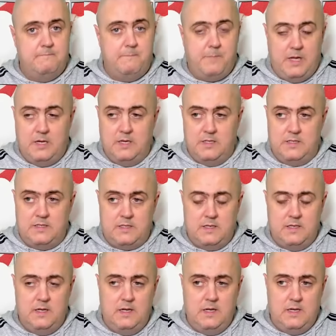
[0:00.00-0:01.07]
Because
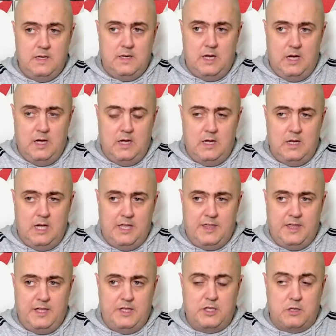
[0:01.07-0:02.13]
I
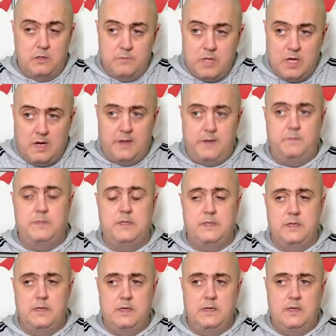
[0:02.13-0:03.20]
think
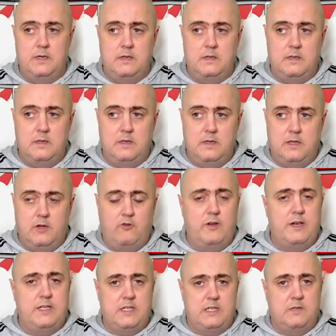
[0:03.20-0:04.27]
sometimes the
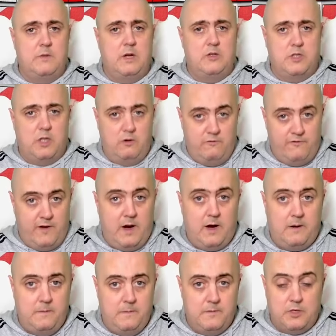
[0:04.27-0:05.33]
criticism goes too
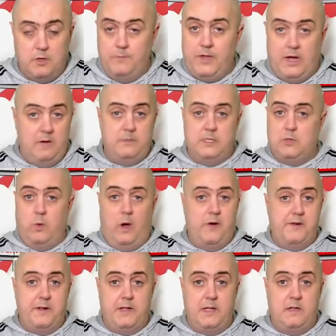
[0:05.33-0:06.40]
far. Sometimes it's
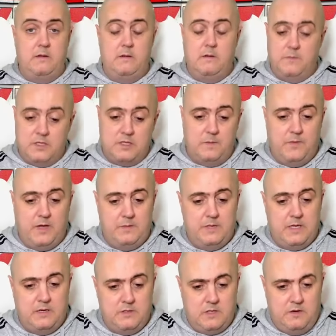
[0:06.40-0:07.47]
warranted, but sometimes
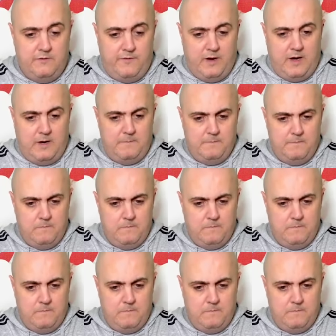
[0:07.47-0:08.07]
it goes too far.